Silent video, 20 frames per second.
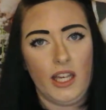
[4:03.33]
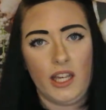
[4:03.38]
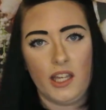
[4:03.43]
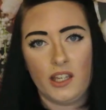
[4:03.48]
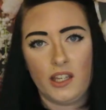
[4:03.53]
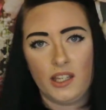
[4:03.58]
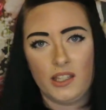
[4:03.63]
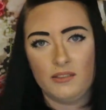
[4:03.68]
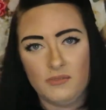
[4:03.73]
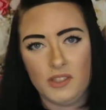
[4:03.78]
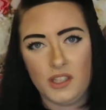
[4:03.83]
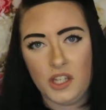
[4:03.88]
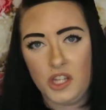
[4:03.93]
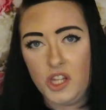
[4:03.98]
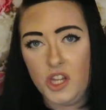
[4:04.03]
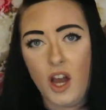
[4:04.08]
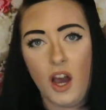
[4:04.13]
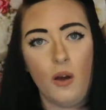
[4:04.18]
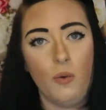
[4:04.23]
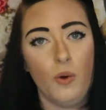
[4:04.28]
like
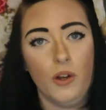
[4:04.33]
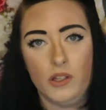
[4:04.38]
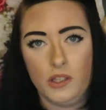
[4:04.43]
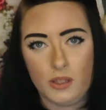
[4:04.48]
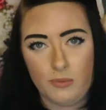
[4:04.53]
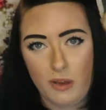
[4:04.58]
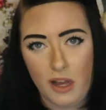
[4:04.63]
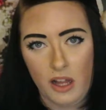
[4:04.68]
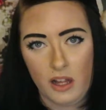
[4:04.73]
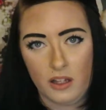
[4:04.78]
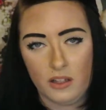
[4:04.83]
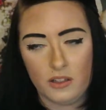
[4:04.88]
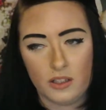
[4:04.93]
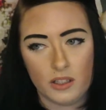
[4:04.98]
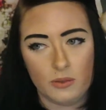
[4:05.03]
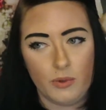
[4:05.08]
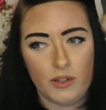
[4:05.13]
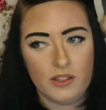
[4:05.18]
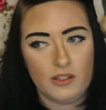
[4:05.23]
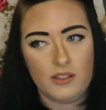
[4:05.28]
not one smell
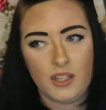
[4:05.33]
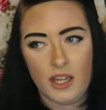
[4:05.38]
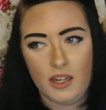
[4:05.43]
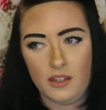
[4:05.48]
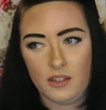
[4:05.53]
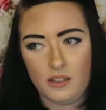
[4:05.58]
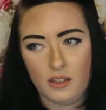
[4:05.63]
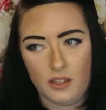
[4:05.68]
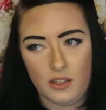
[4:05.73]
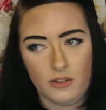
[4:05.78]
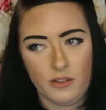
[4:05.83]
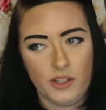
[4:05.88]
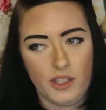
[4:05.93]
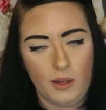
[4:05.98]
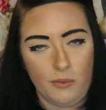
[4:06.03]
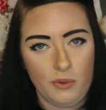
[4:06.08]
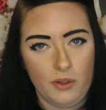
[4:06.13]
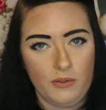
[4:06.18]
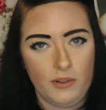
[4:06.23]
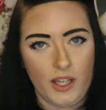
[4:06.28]
or one scent is gonna
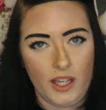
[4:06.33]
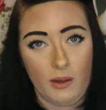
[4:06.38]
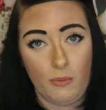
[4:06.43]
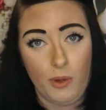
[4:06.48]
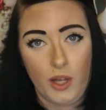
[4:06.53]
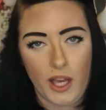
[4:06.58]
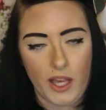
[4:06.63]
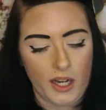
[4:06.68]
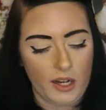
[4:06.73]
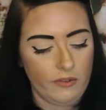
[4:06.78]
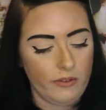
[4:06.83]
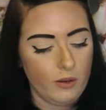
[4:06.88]
really like apply to